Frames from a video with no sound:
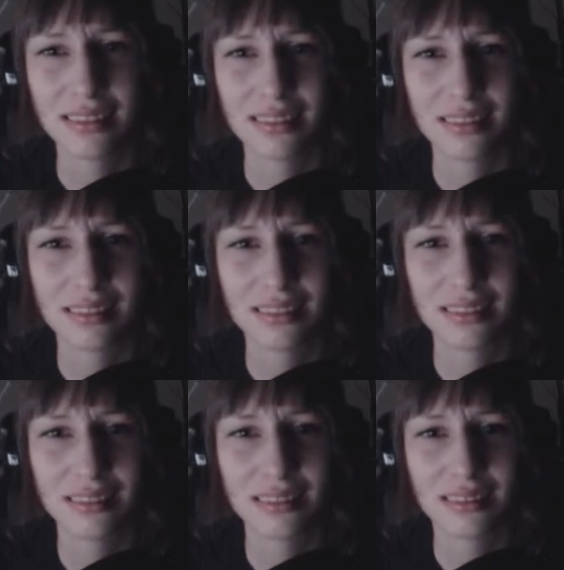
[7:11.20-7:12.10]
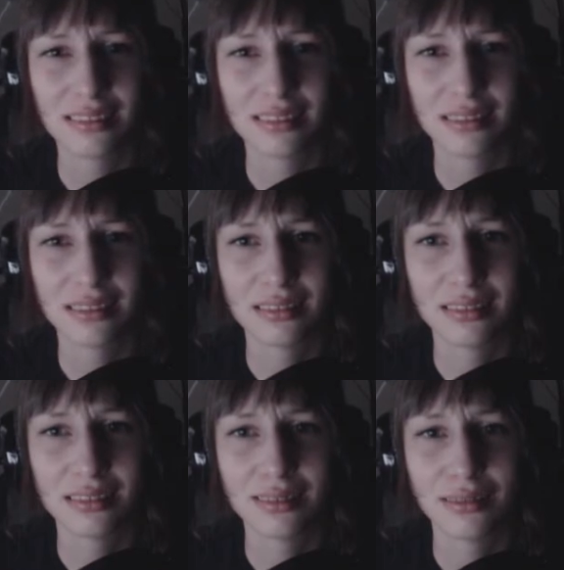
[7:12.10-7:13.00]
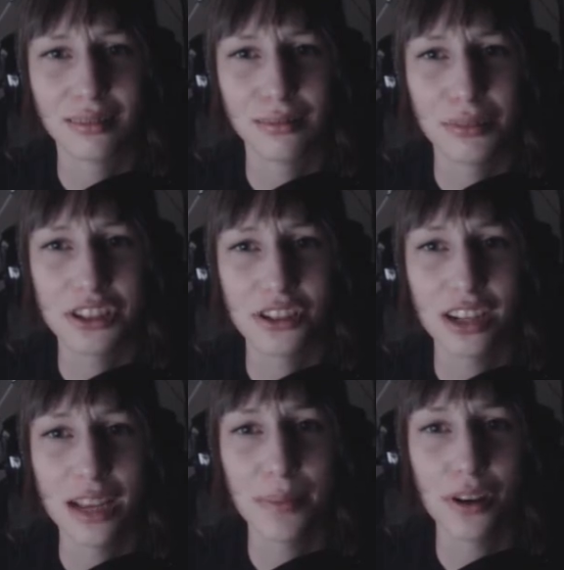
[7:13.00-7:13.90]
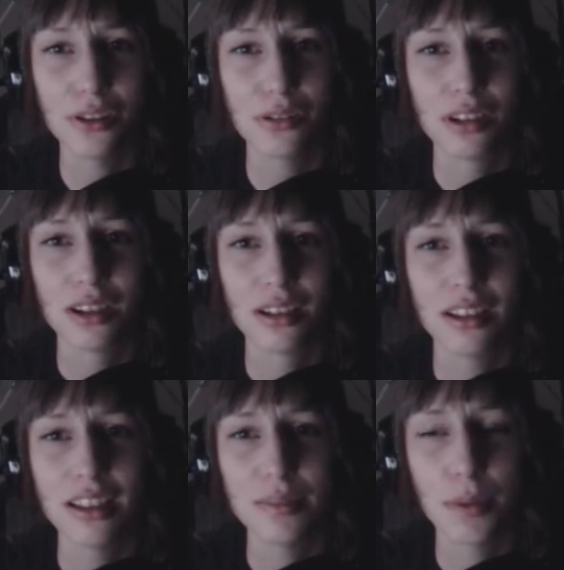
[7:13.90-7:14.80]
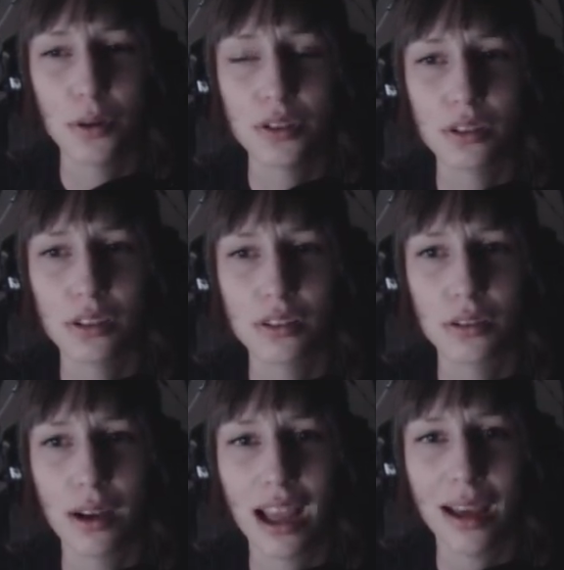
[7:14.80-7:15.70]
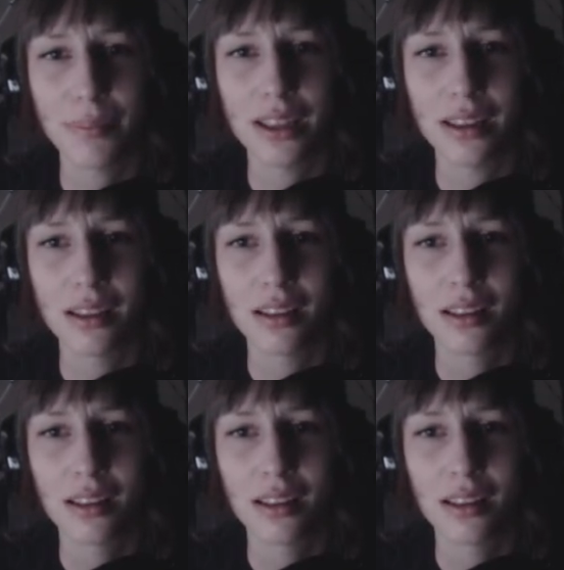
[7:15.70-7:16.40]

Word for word: Oh, Mr. Hippo! He's supposed to look so happy.